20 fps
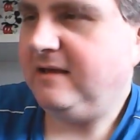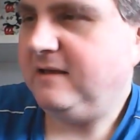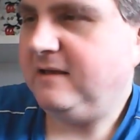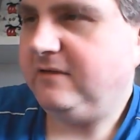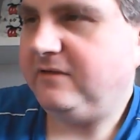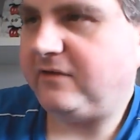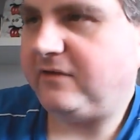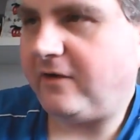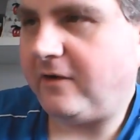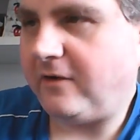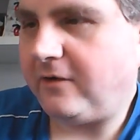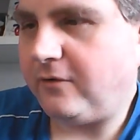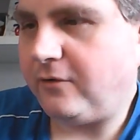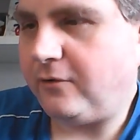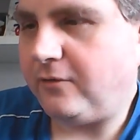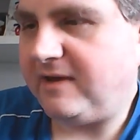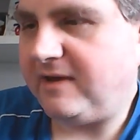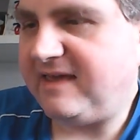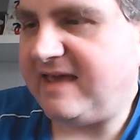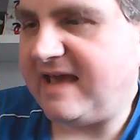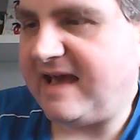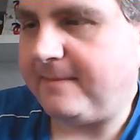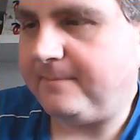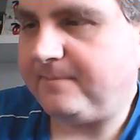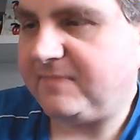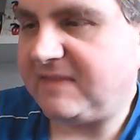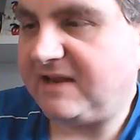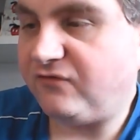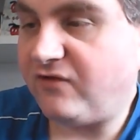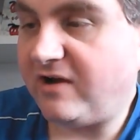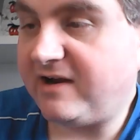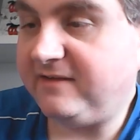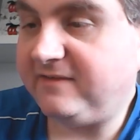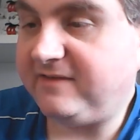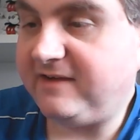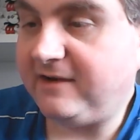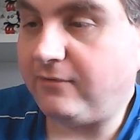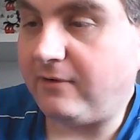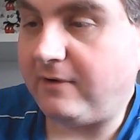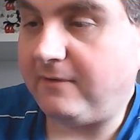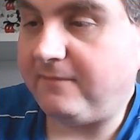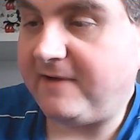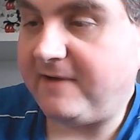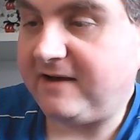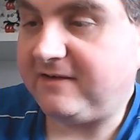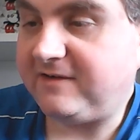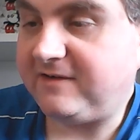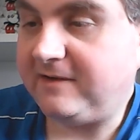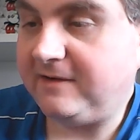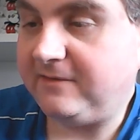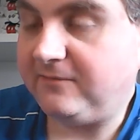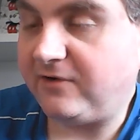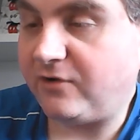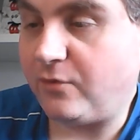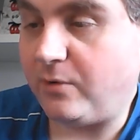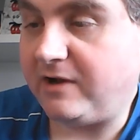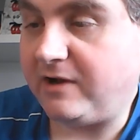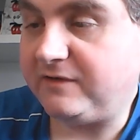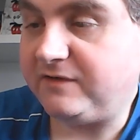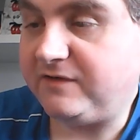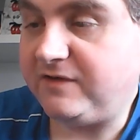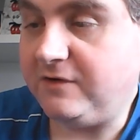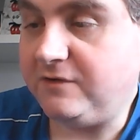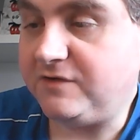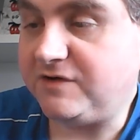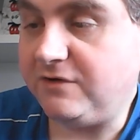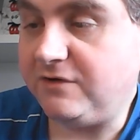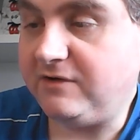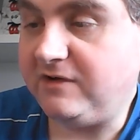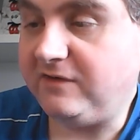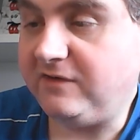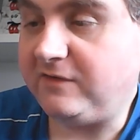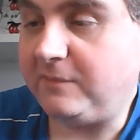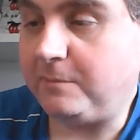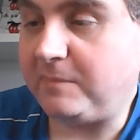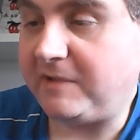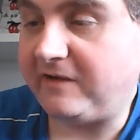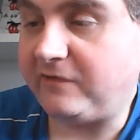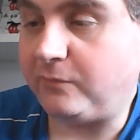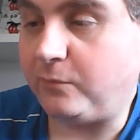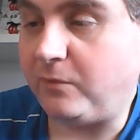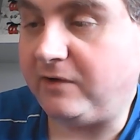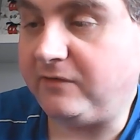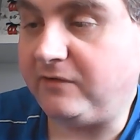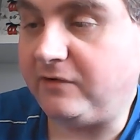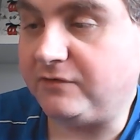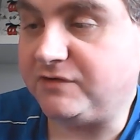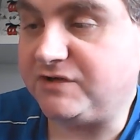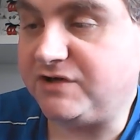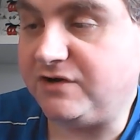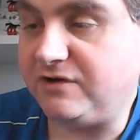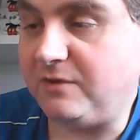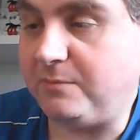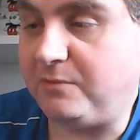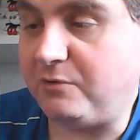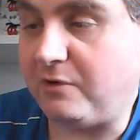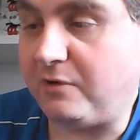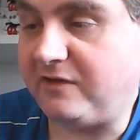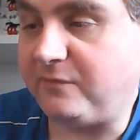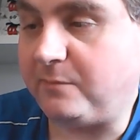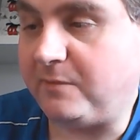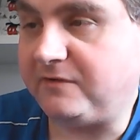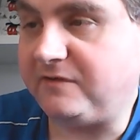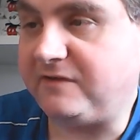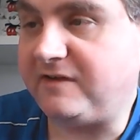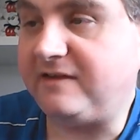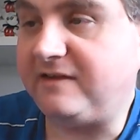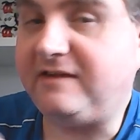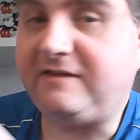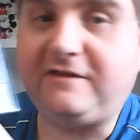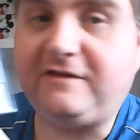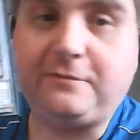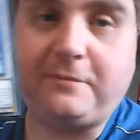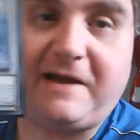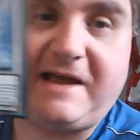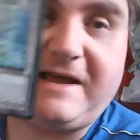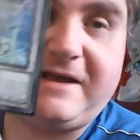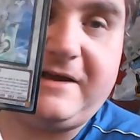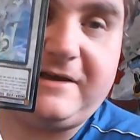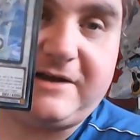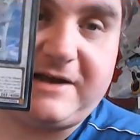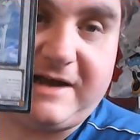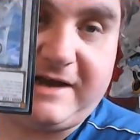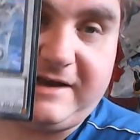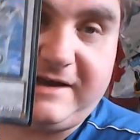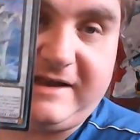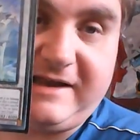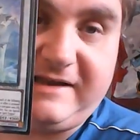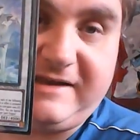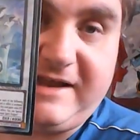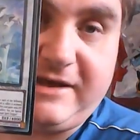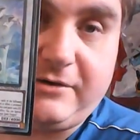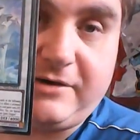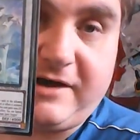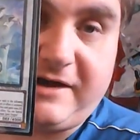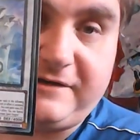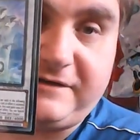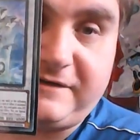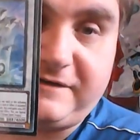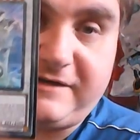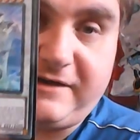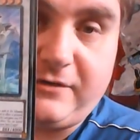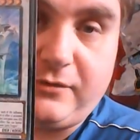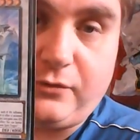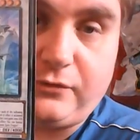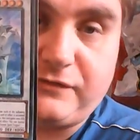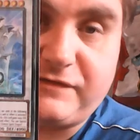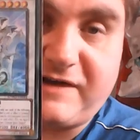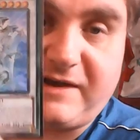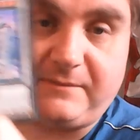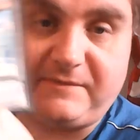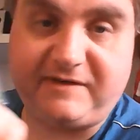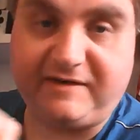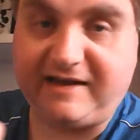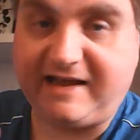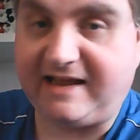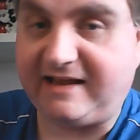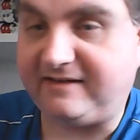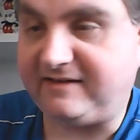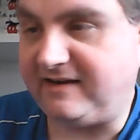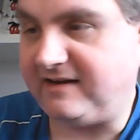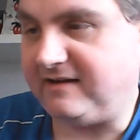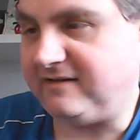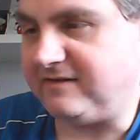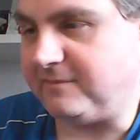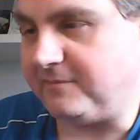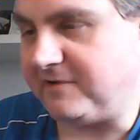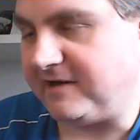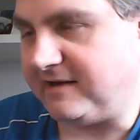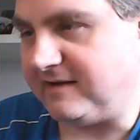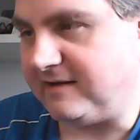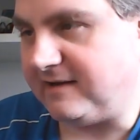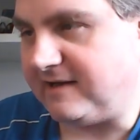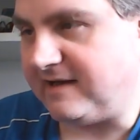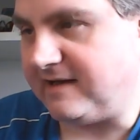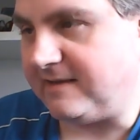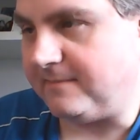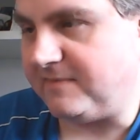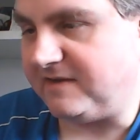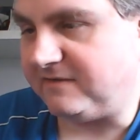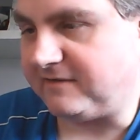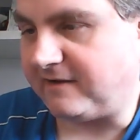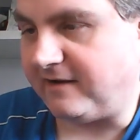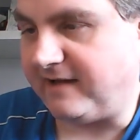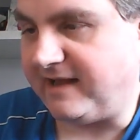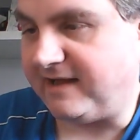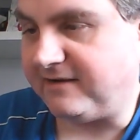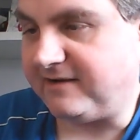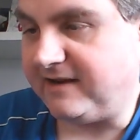So yeah, Dragon Synchro effect requires 2 tuners plus 1 non-tuner Blue Eyes monster. This is where Neo Kaiser Seahorse comes in handy to bring this guy